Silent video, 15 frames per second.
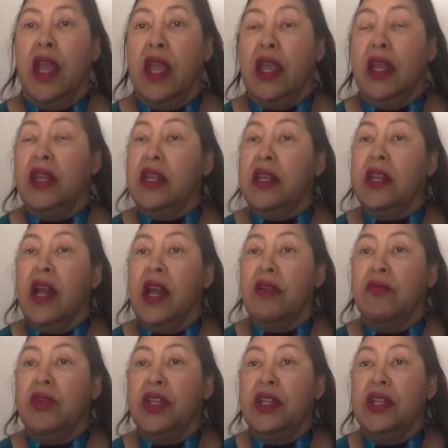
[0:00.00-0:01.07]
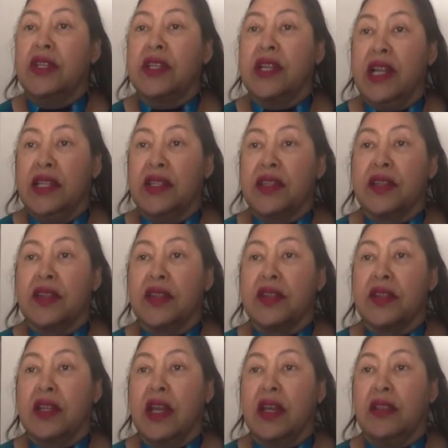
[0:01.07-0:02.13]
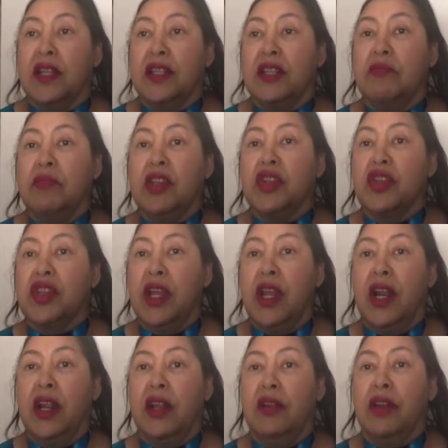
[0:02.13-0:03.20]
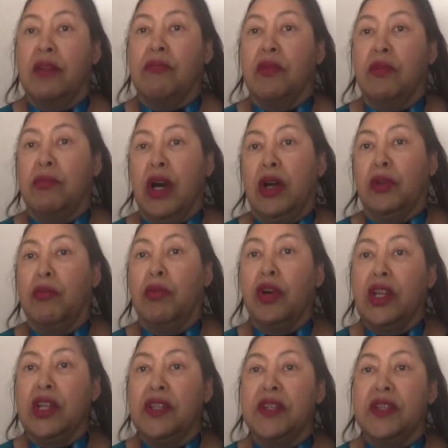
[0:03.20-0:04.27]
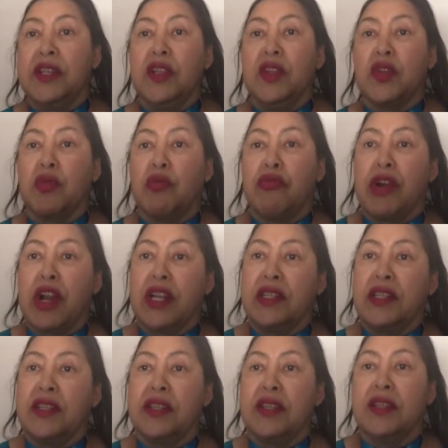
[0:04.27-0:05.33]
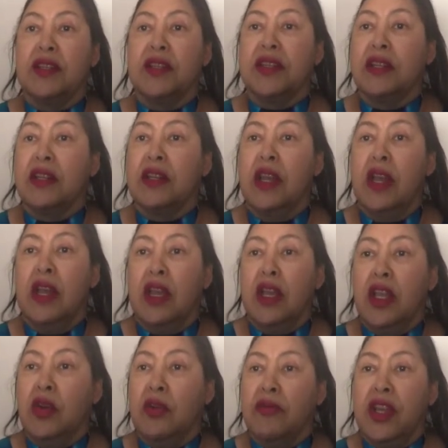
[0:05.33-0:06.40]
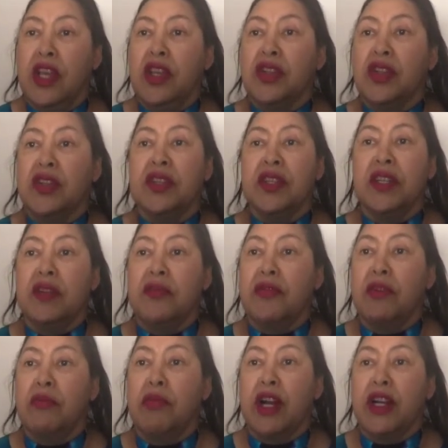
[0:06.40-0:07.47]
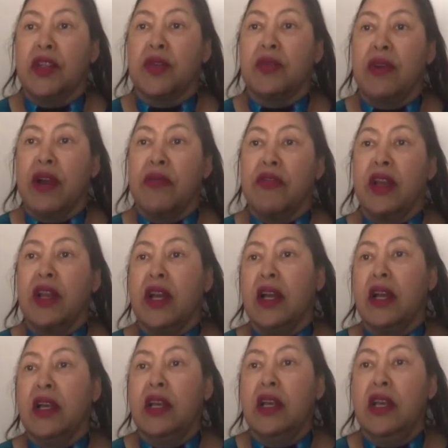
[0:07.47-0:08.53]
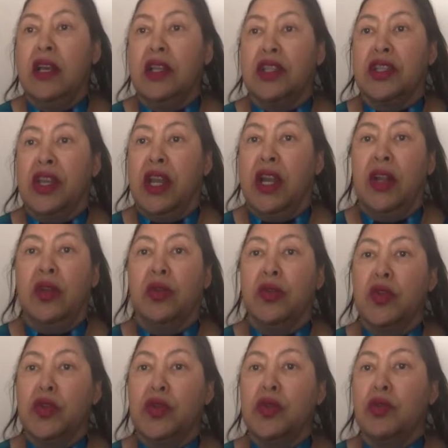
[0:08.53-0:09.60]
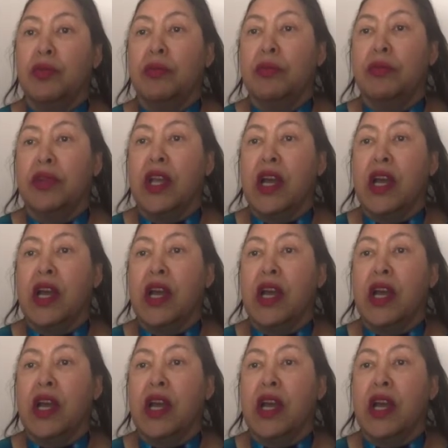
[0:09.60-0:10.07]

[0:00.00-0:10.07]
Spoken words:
Indeed, I've witnessed lessons that have been shared about policies or practices and innovations in different parts of Africa shared on Zoom.